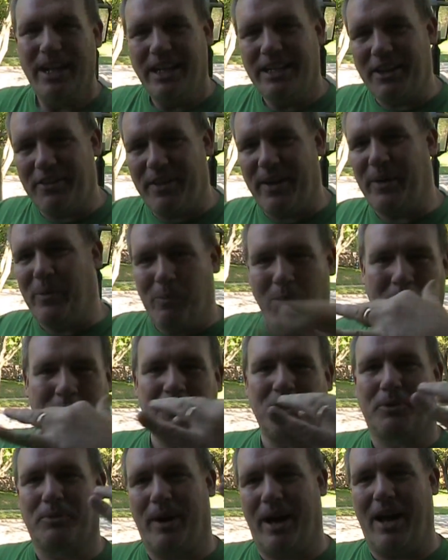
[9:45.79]
and the thing
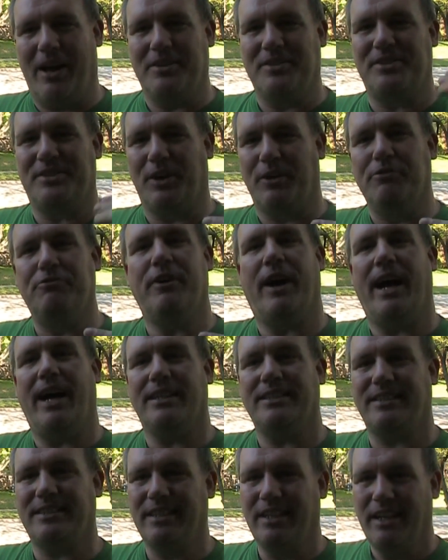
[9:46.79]
whoops around so
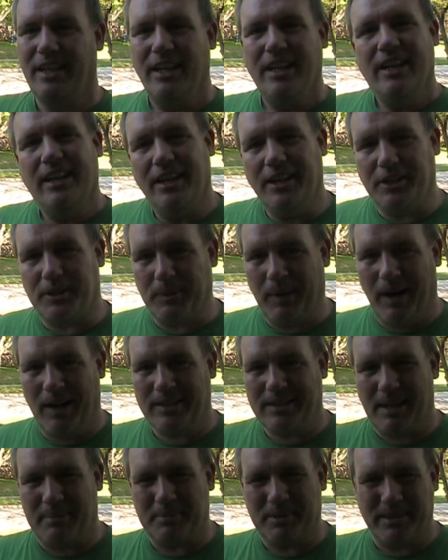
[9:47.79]
fast. And the
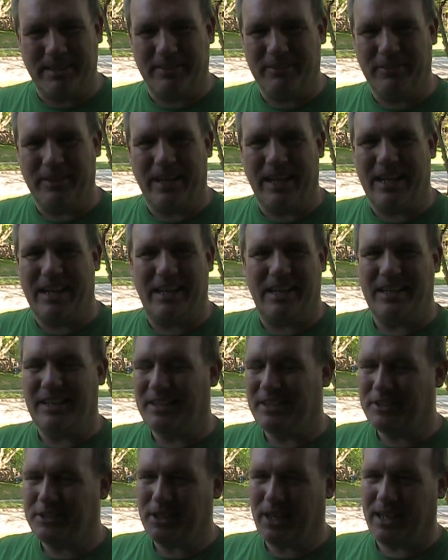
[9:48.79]
quadcopter, when I
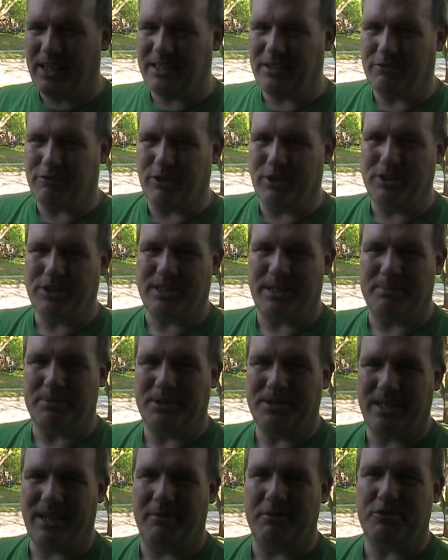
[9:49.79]
tried it the first couple
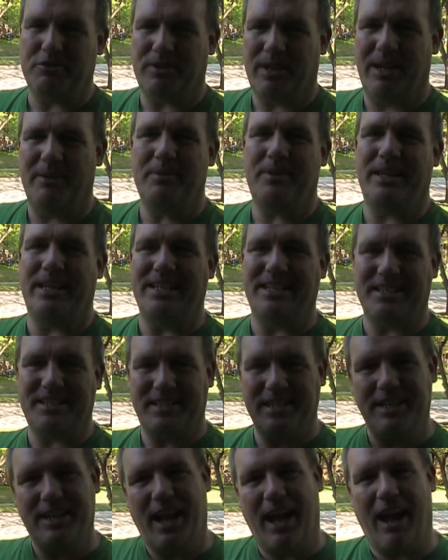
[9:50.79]
of times flying with it, it just
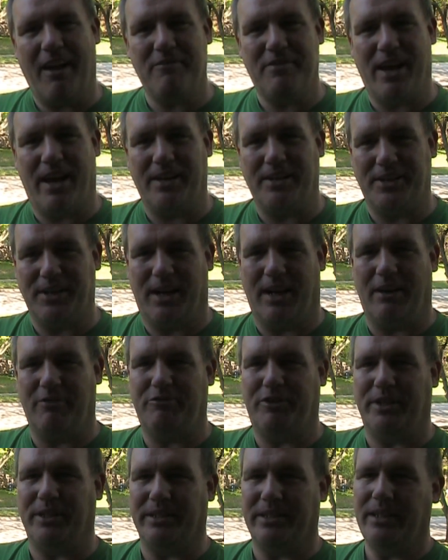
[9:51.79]
didn't have that yaw
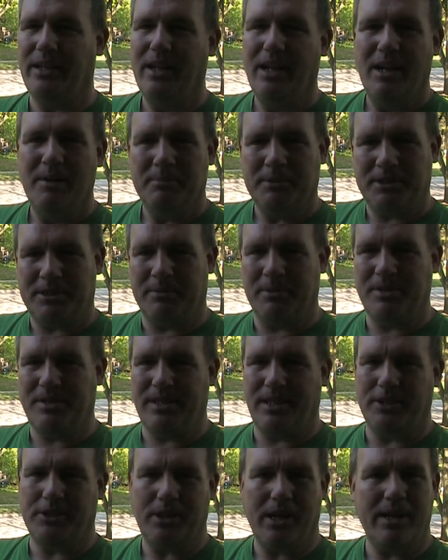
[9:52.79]
feeling. Someone
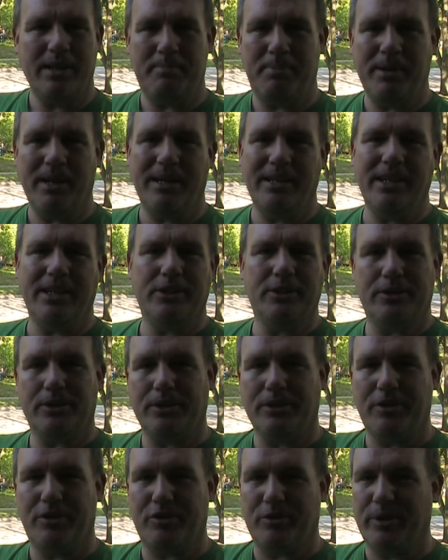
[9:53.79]
said, try the P I D
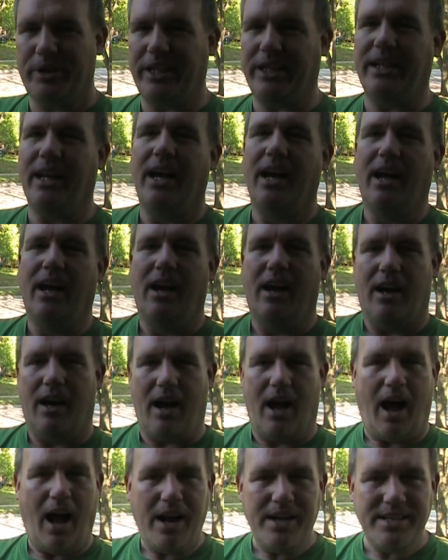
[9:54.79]
Controller three.
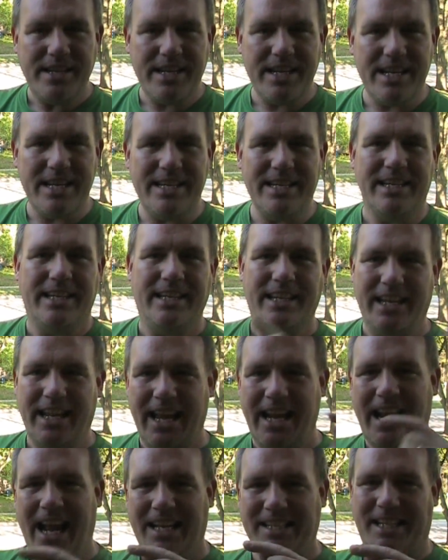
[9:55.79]
I did,
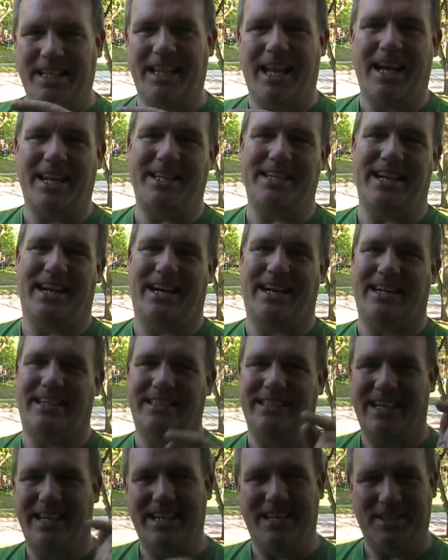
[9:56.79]
it has a lot of yaw,
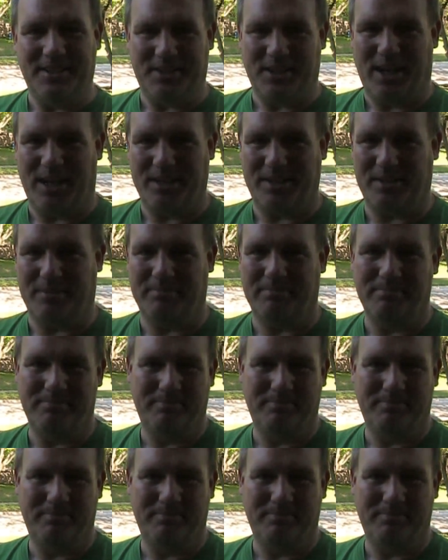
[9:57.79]
and it is awesome.